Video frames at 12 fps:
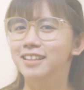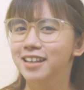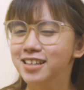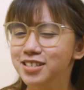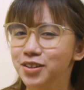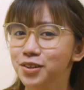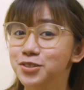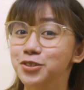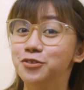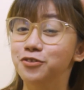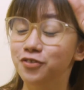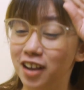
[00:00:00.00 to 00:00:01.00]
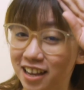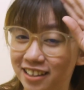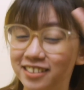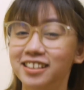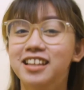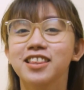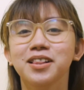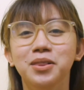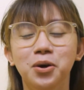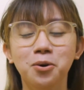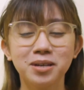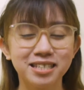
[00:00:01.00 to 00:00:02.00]
Let us also find the
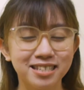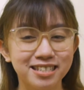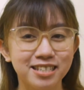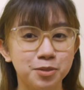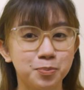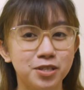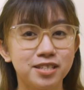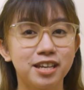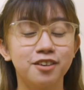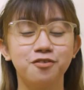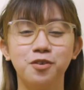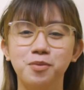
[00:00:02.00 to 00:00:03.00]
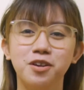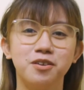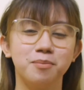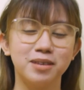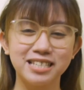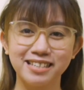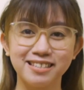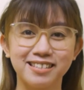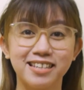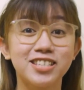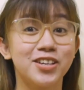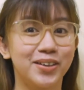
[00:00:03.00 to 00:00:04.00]
lowest 60% from the
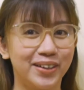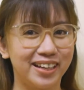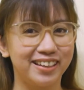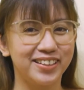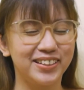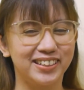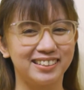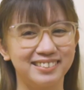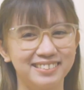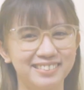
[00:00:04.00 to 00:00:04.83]
remittances earlier.